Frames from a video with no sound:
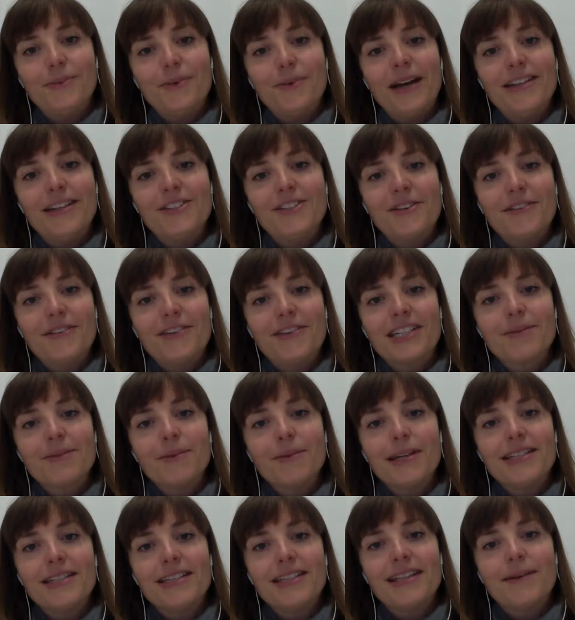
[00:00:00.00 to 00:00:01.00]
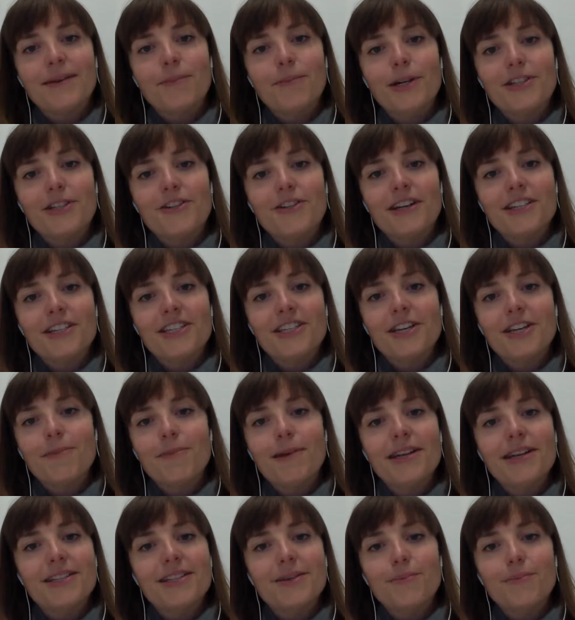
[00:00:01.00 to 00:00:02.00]
sort of explained to them what
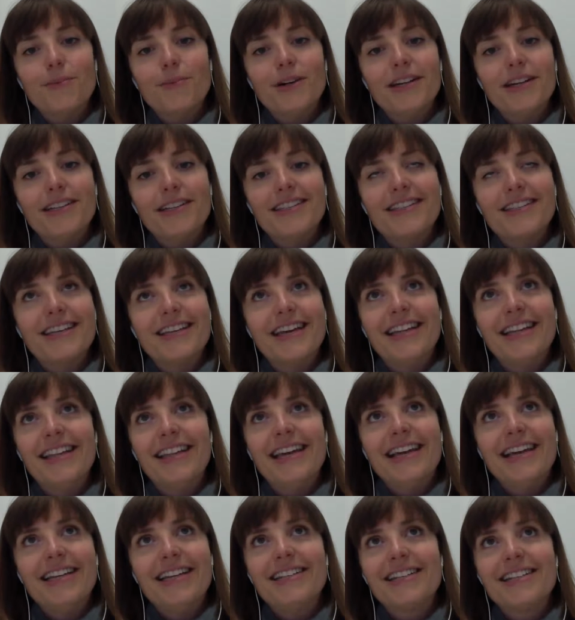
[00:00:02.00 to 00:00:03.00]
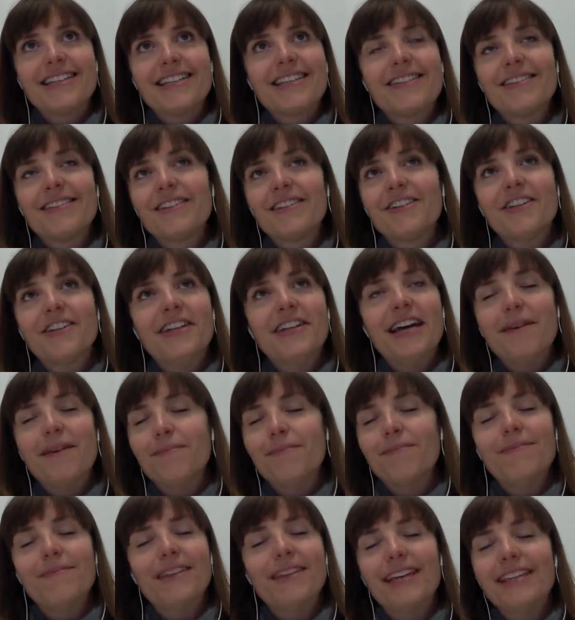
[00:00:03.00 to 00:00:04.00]
transhumanism was, and they just could
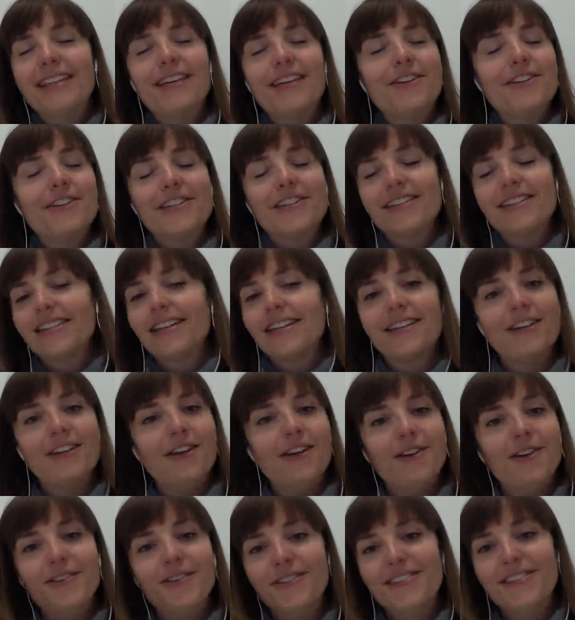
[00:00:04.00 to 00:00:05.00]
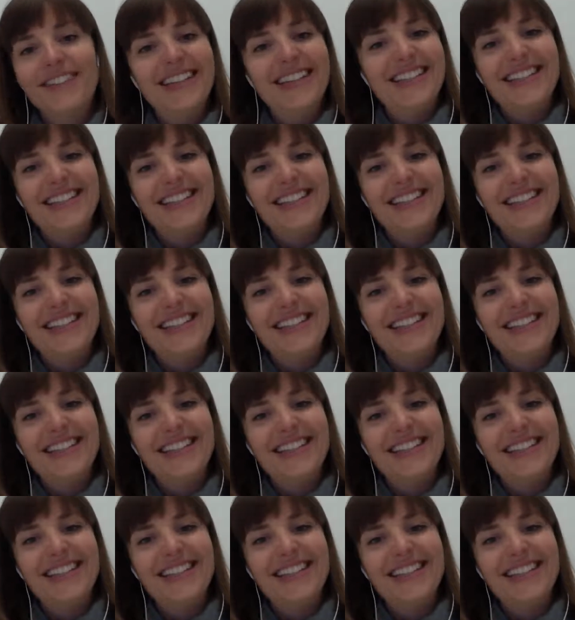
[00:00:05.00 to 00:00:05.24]
not, they were just like, no, this